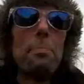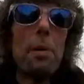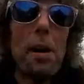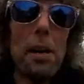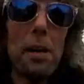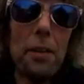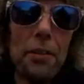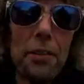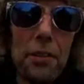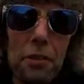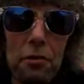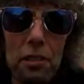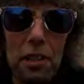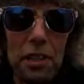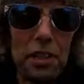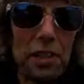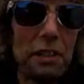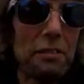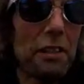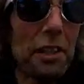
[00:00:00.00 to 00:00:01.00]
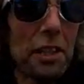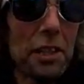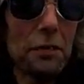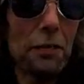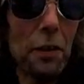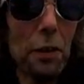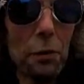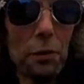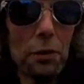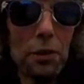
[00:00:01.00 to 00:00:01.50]
Bath Street. Here it is,
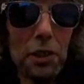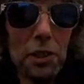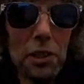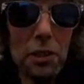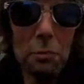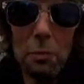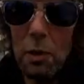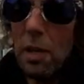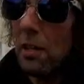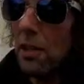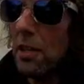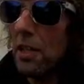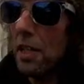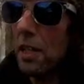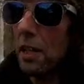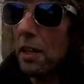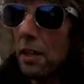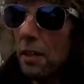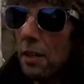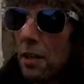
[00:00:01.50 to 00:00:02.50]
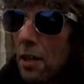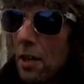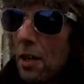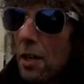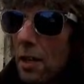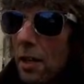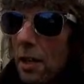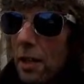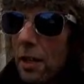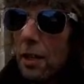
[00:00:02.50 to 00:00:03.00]
folks. This is where the
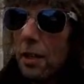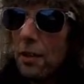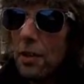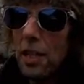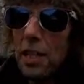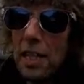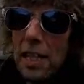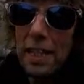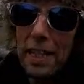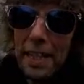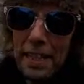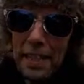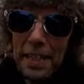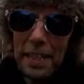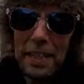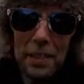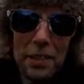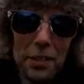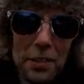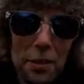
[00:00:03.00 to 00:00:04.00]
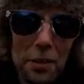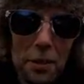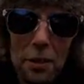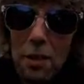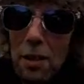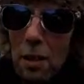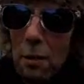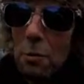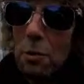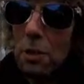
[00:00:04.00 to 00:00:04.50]
ladies
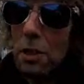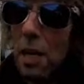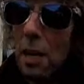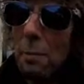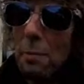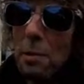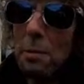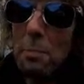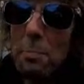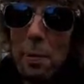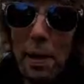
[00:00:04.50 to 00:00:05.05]
would come and